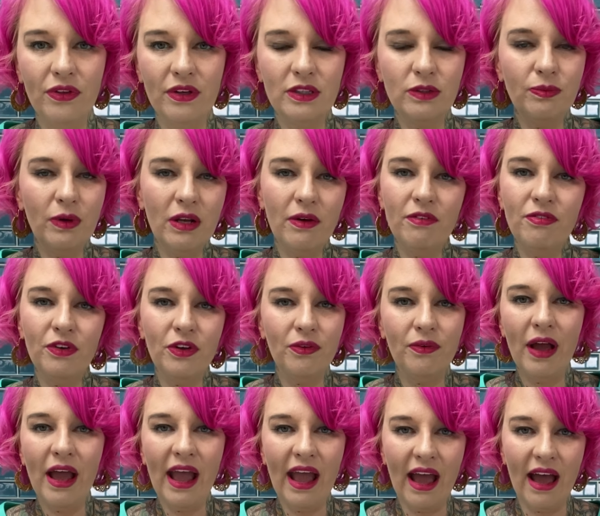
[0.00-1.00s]
It's whatever you
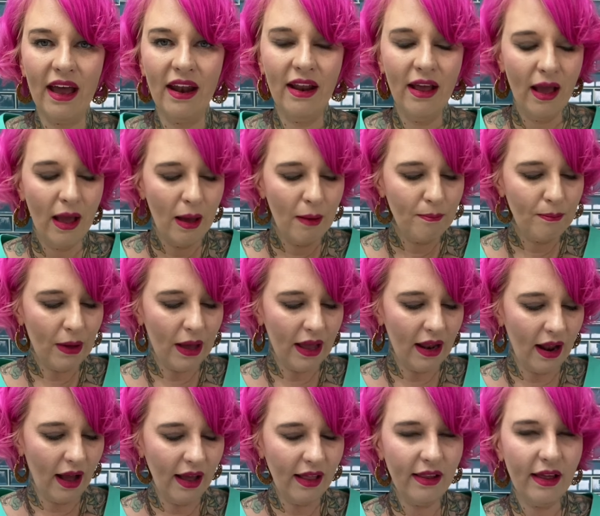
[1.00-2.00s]
had.
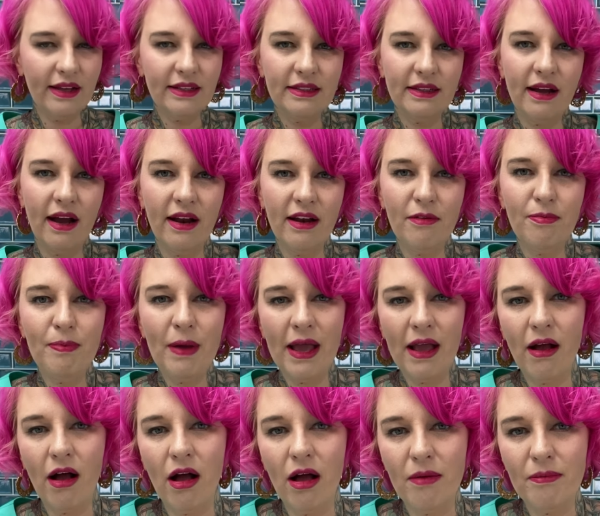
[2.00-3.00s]
But I like to kind of
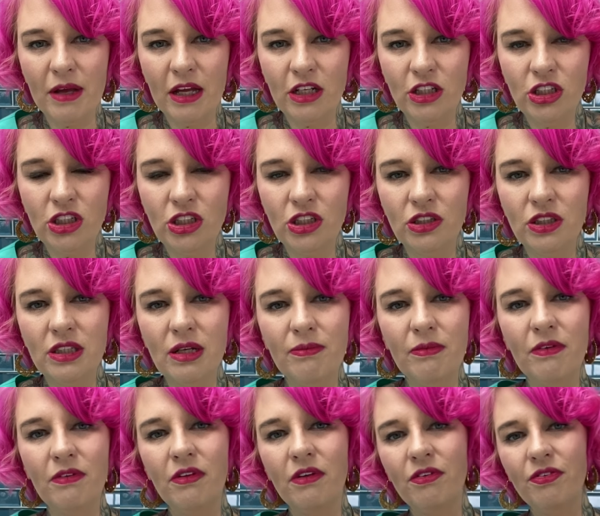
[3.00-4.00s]
pay homage to some
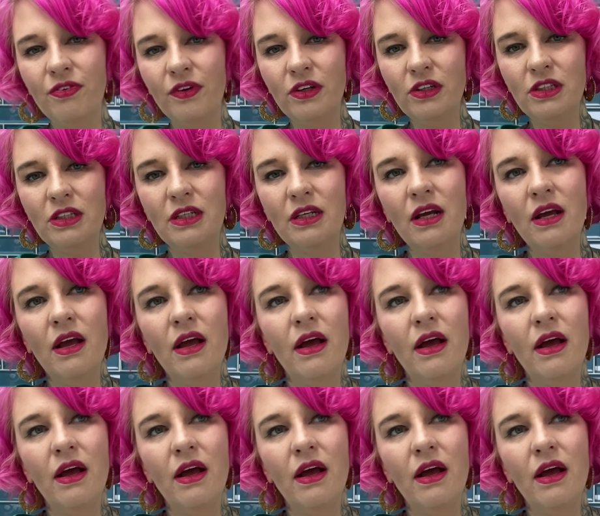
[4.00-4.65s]
of the first